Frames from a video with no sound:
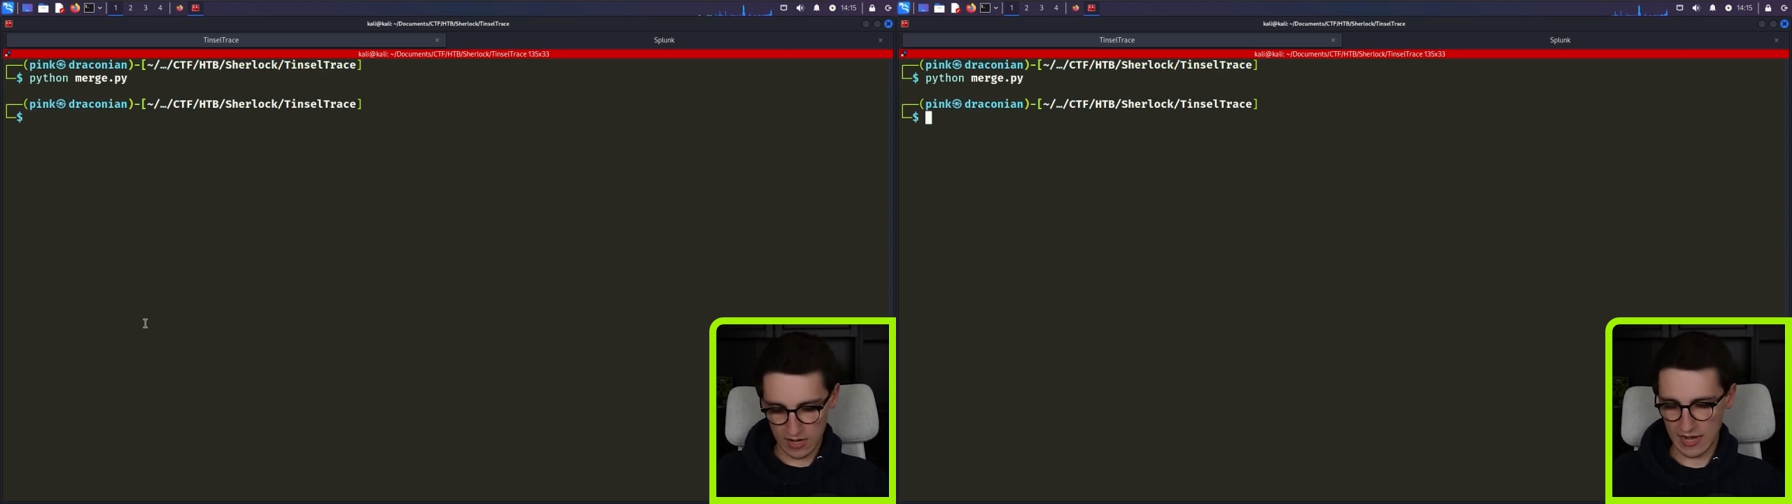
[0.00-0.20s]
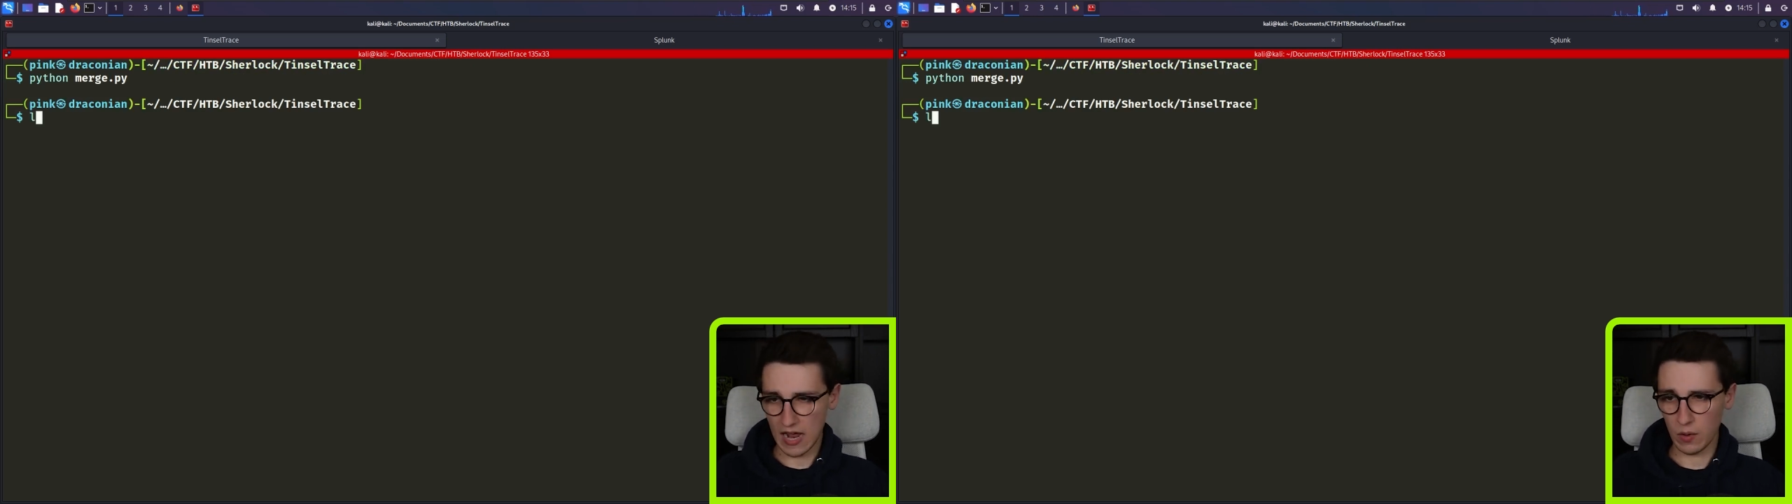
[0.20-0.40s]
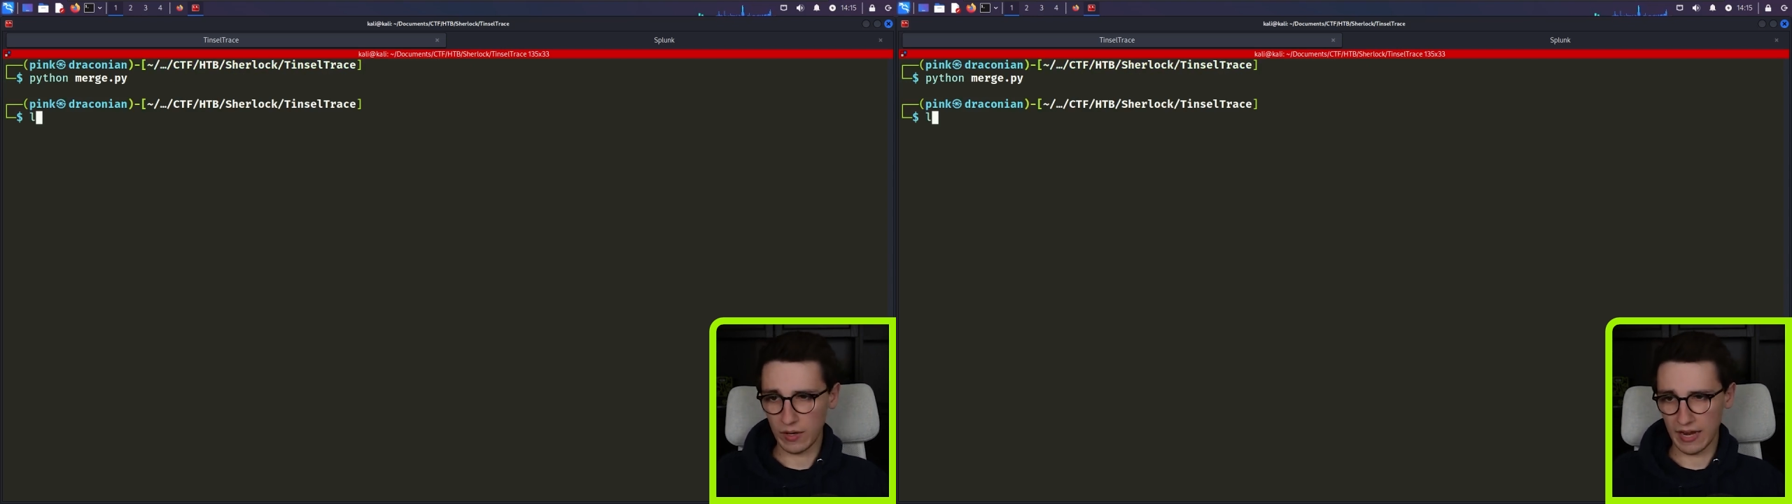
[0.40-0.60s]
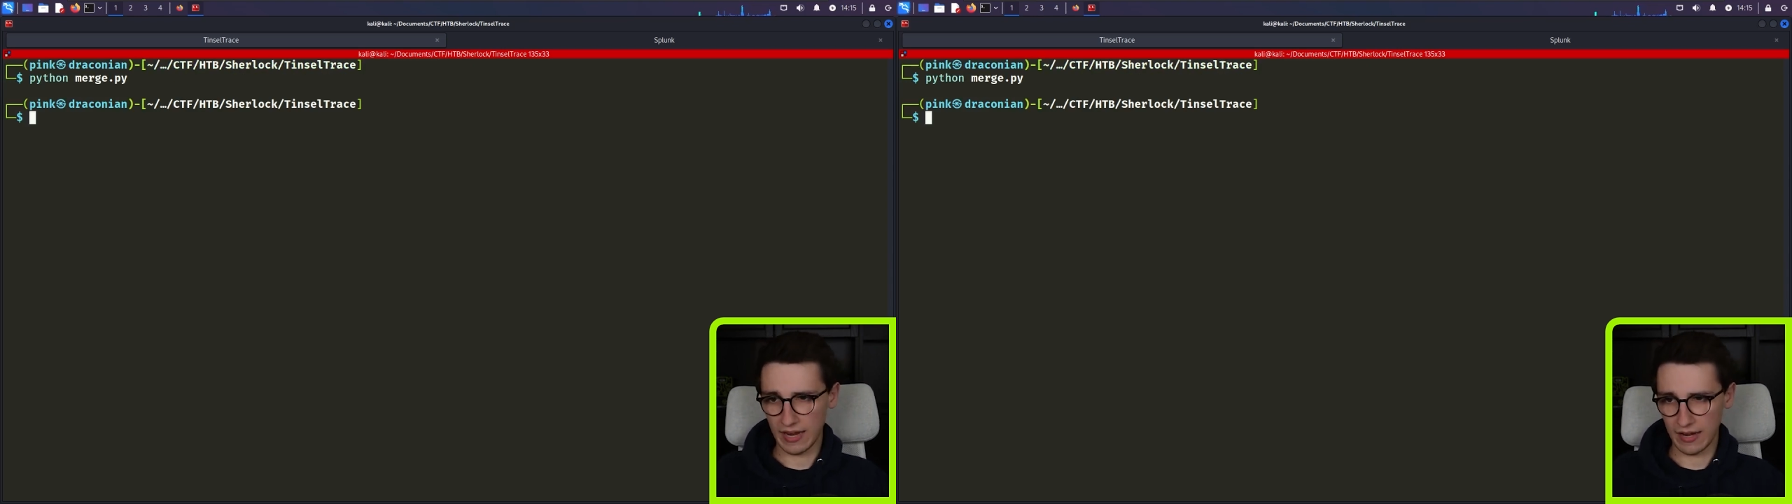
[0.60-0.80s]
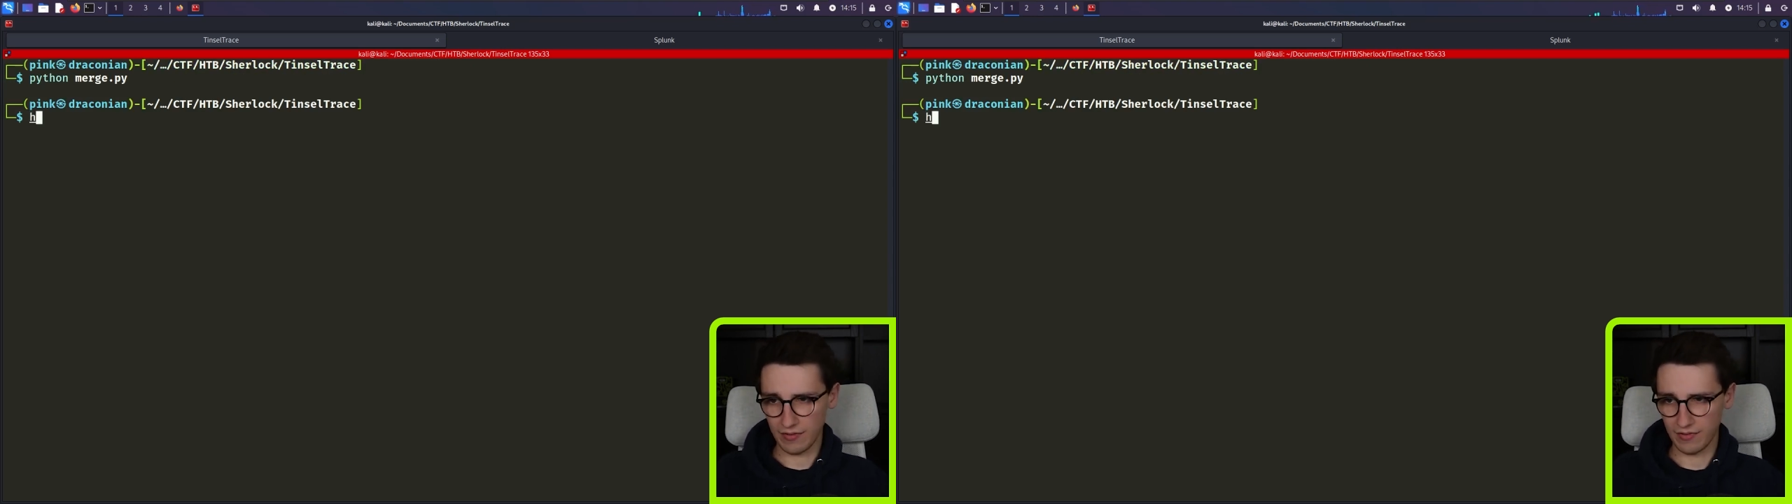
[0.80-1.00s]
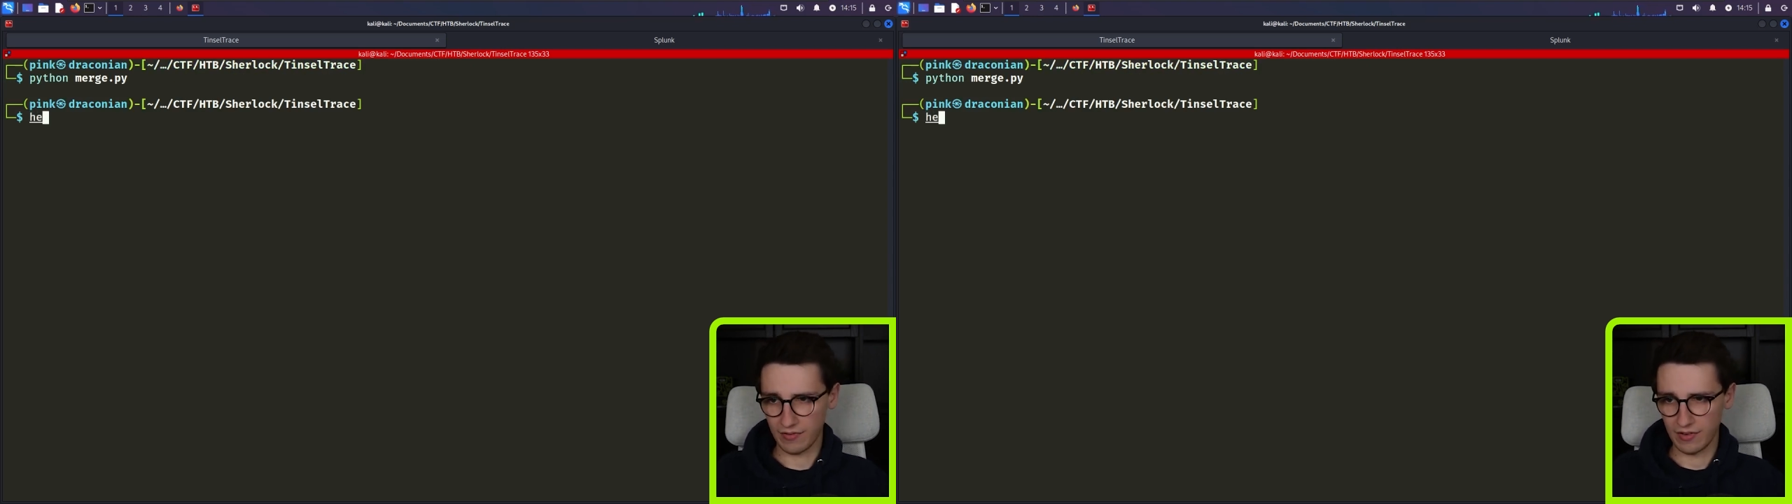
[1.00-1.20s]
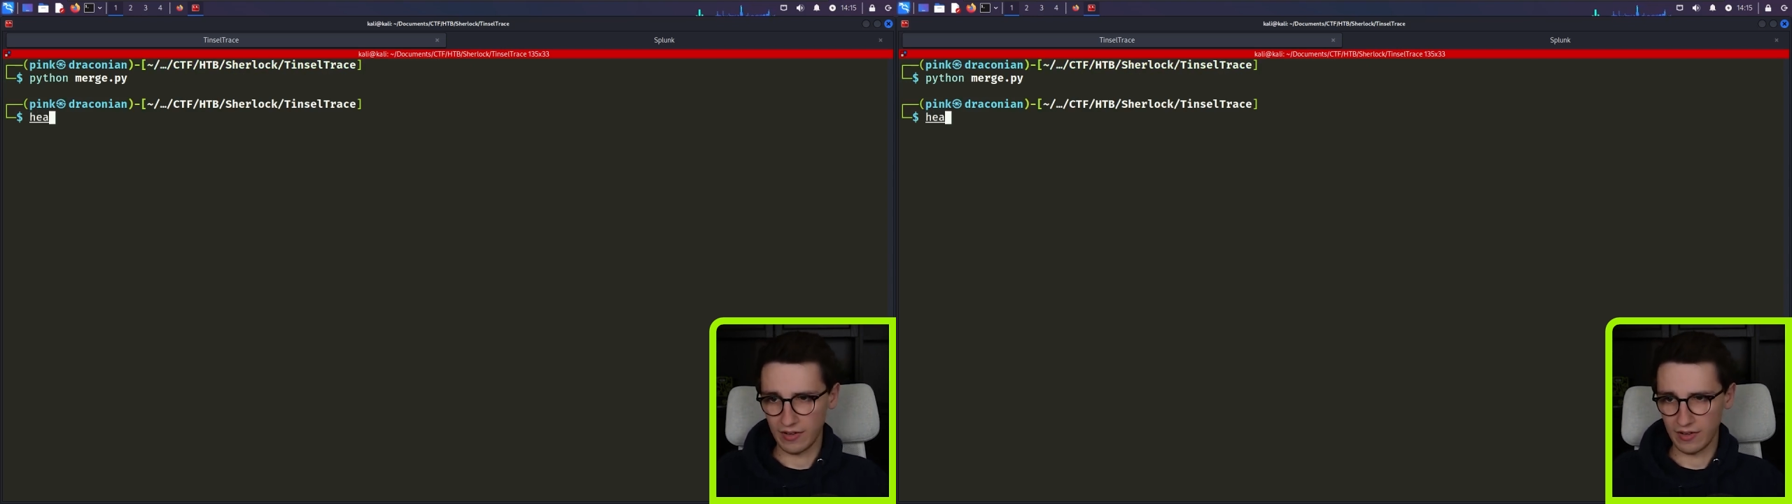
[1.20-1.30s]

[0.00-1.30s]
Now we have